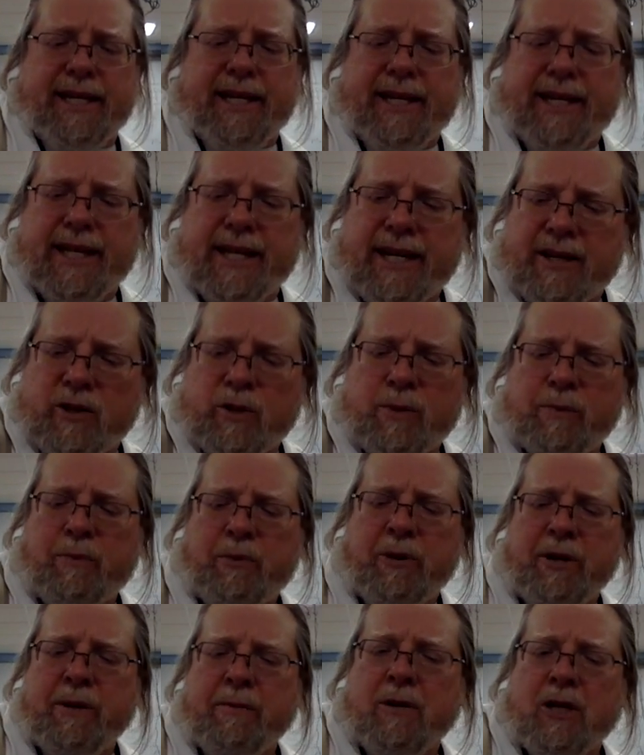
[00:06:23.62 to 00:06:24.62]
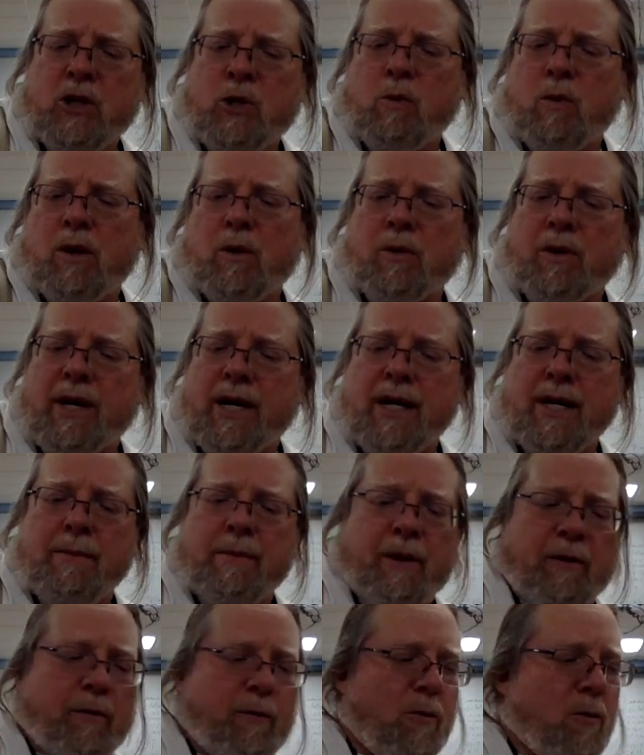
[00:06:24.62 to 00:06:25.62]
that is pretty much what we're
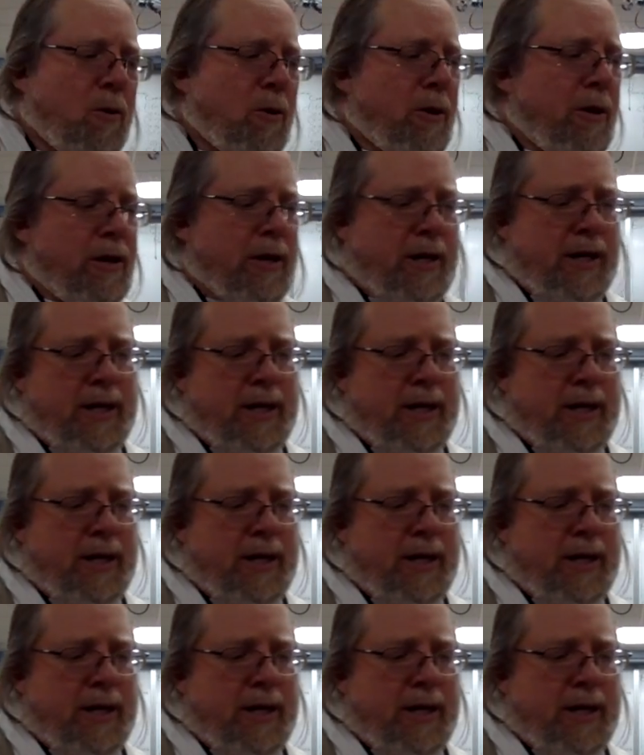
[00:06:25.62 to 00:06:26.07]
aiming for.